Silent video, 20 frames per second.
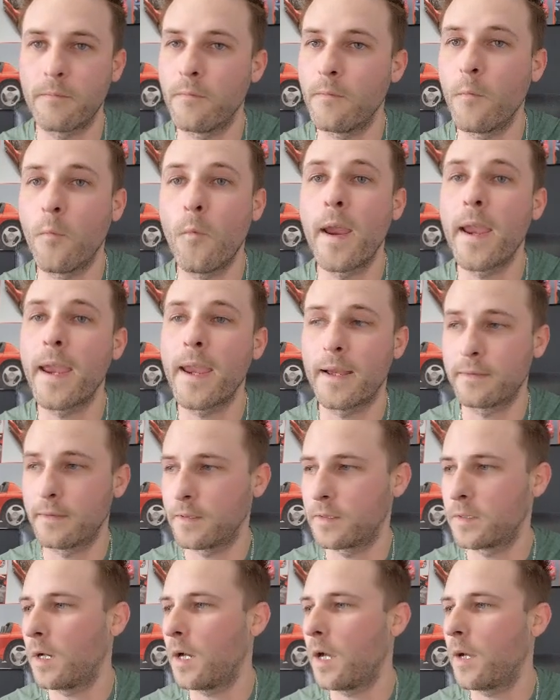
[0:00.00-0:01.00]
way at the
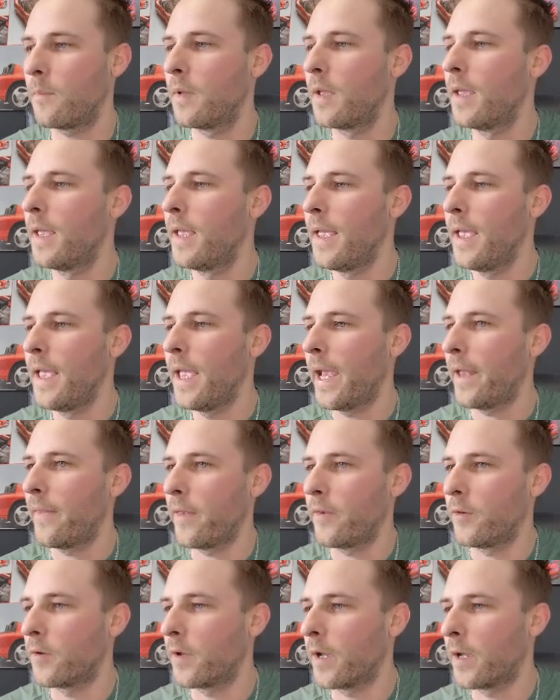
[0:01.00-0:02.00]
top, and
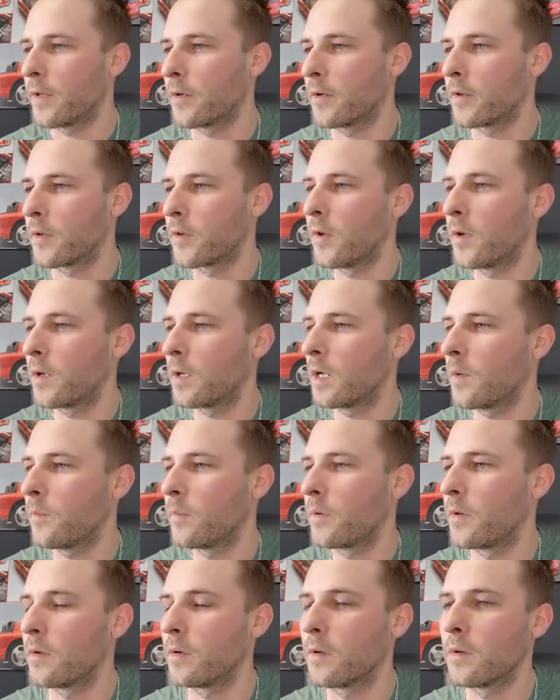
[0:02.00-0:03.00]
then you got your Europe,
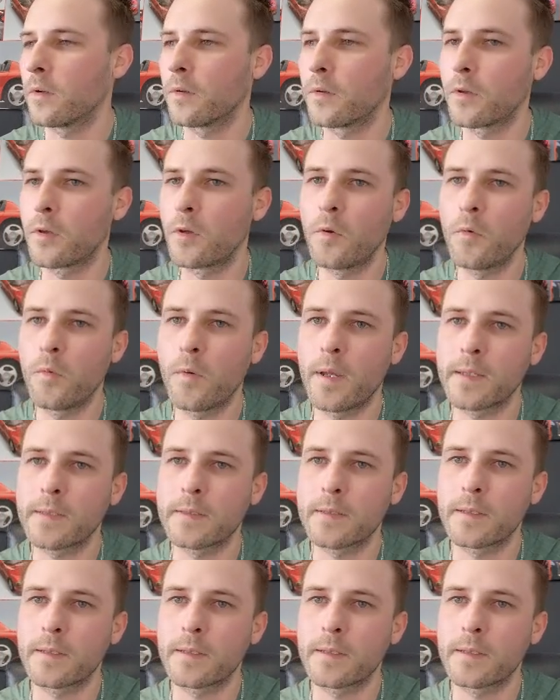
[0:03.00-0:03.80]
your U.S.